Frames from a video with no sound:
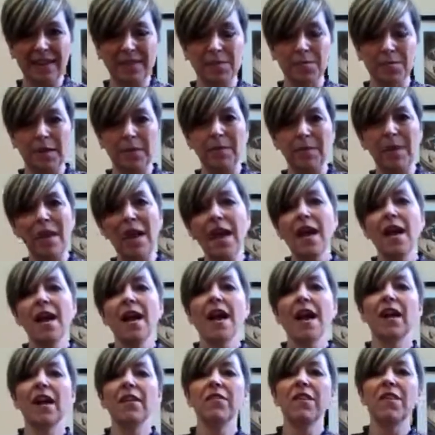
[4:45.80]
That's it.
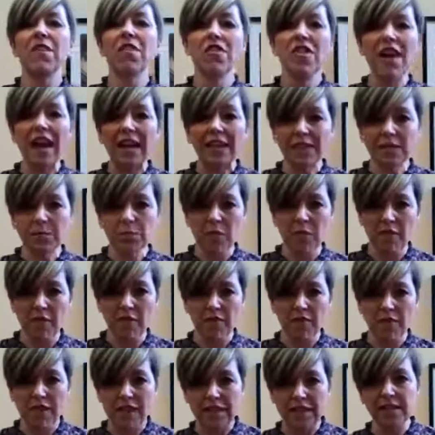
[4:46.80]
And then that's
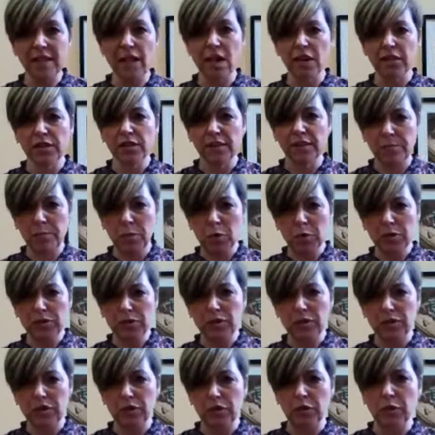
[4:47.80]
what friends are
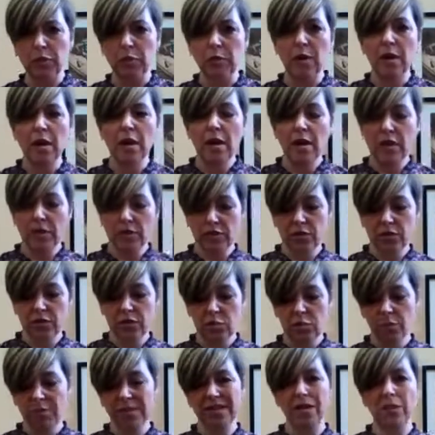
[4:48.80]
supposed to do.
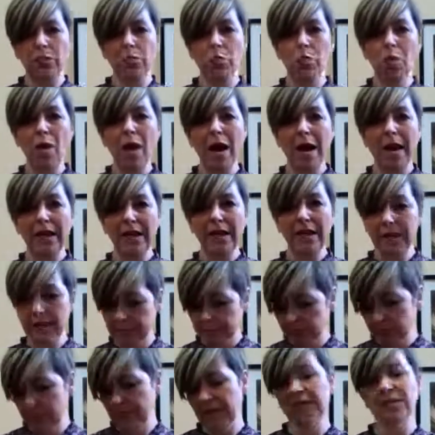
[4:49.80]
So we said
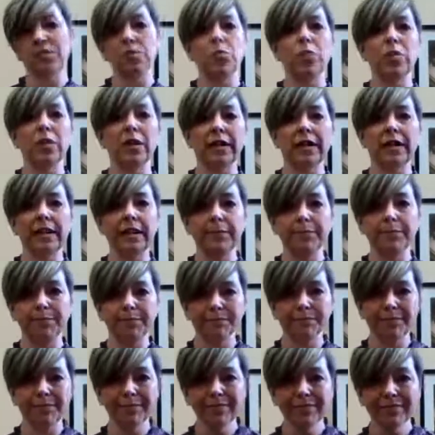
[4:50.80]
why, that's why.
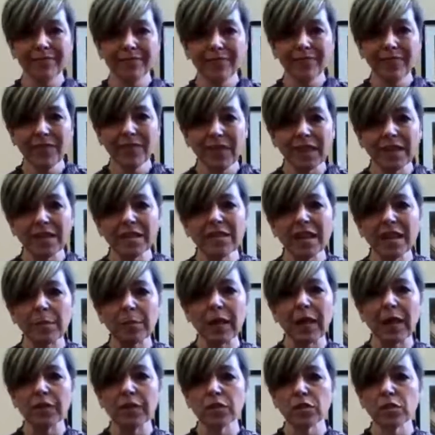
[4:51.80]
You tap
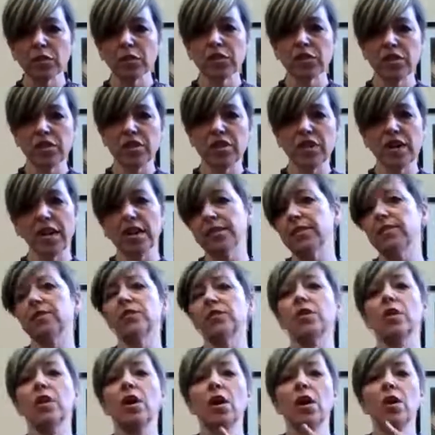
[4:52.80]
your hand across your
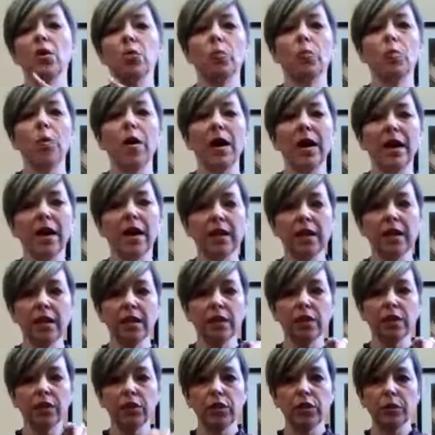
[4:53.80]
chest. Why
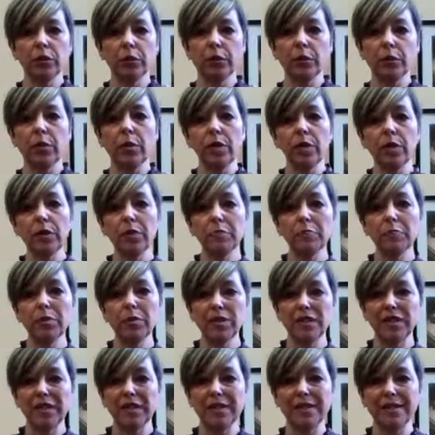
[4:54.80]
you
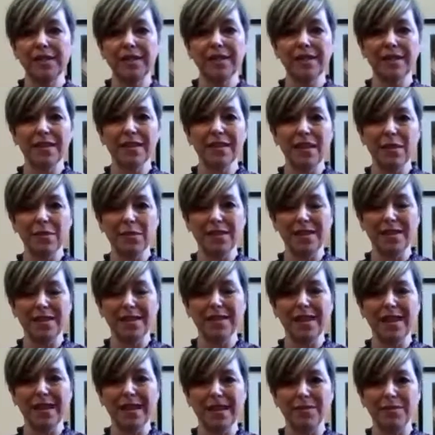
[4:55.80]
buddies. That was the
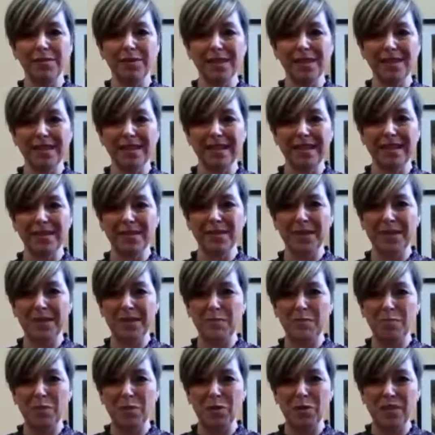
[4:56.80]
sign, wasn't it? We
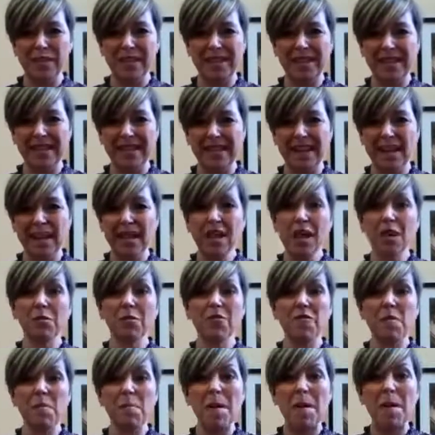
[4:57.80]
did buddies. And
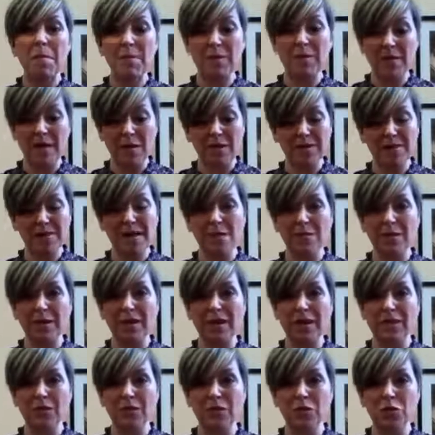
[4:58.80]
we remember that was our
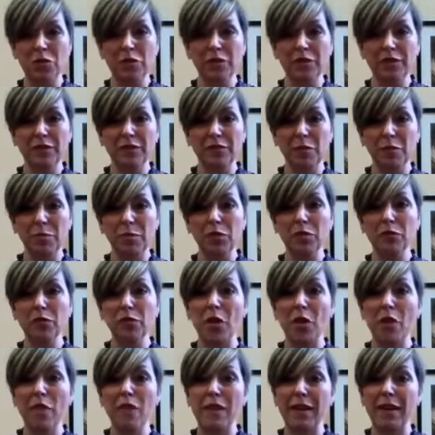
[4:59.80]
leftovers from You've
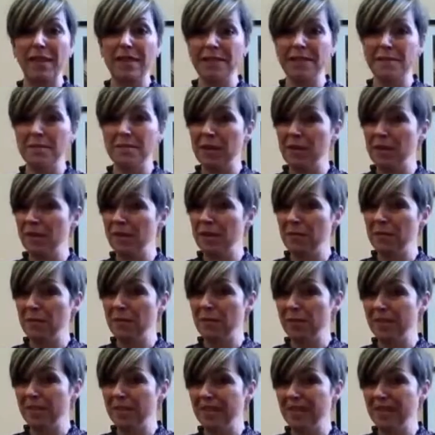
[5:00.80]
Got a Friend in Me. We did
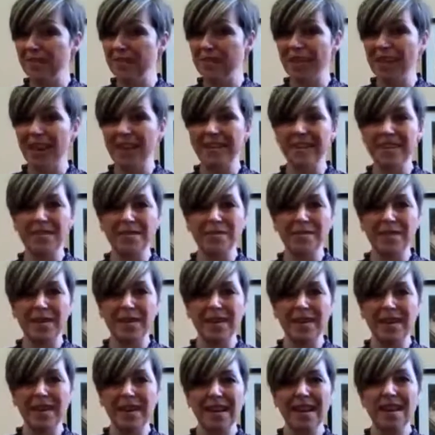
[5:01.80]
buddies for that, didn't
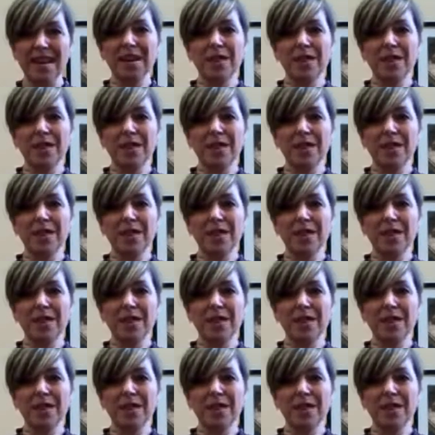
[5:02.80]
we?